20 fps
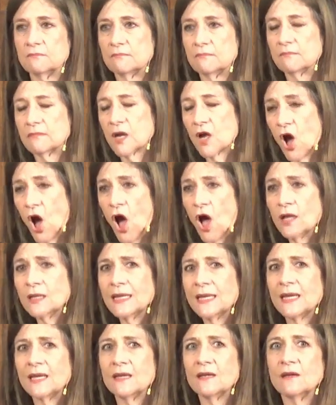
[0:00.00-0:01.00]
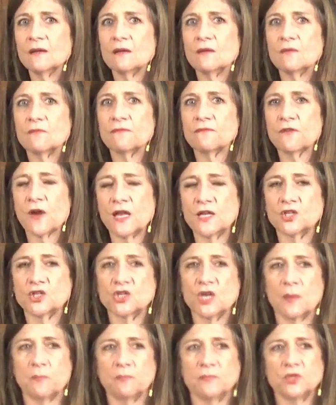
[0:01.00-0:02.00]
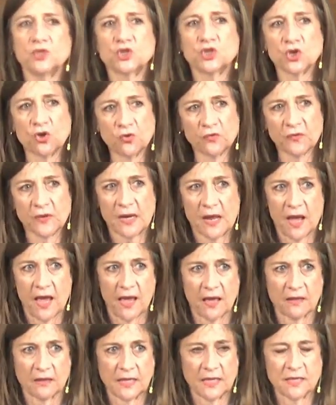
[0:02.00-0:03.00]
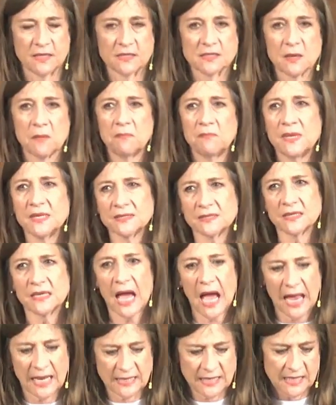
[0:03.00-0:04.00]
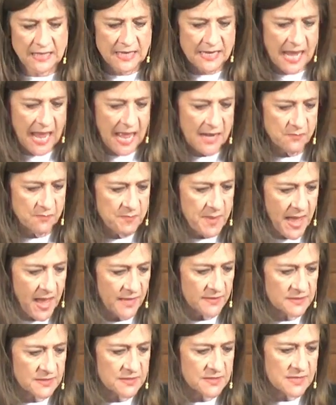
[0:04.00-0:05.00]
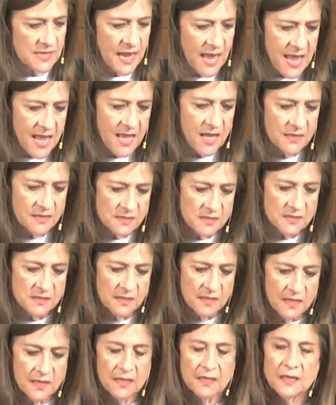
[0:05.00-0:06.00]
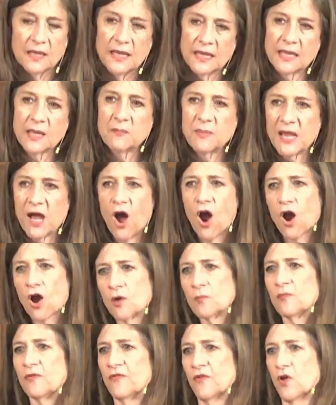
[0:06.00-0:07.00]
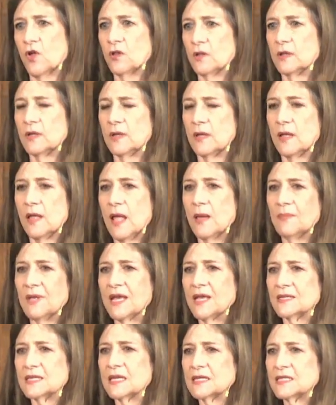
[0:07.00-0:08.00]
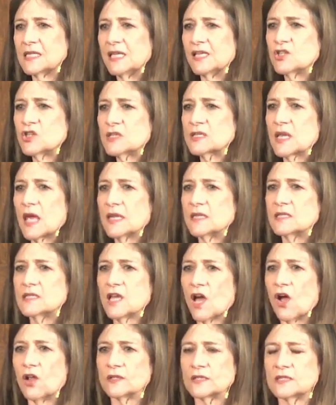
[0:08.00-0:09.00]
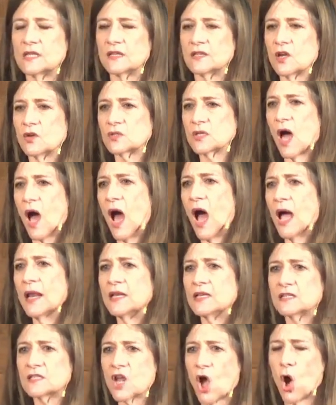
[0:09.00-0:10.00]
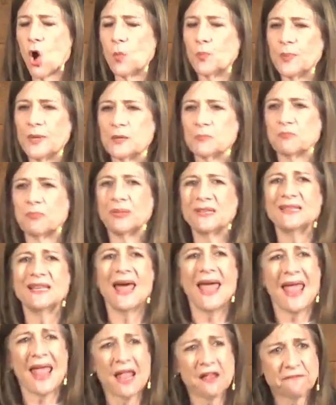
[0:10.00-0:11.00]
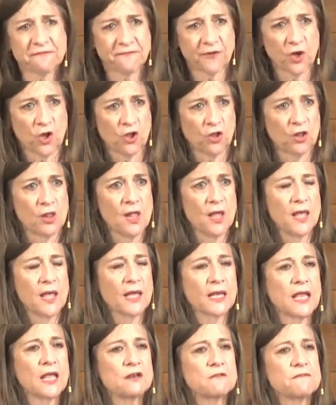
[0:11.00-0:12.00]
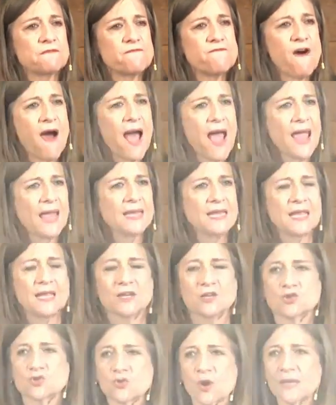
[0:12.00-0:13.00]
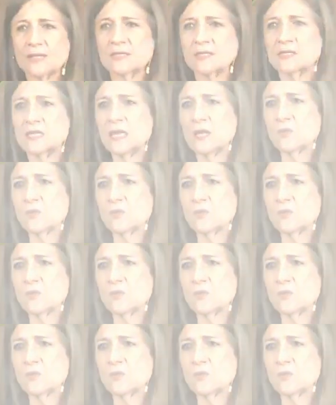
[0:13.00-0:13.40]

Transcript: Calling friendship juvenile is misguided at best, and it can be harmful because it teaches adults that those honest, open, playful, confiding, trusting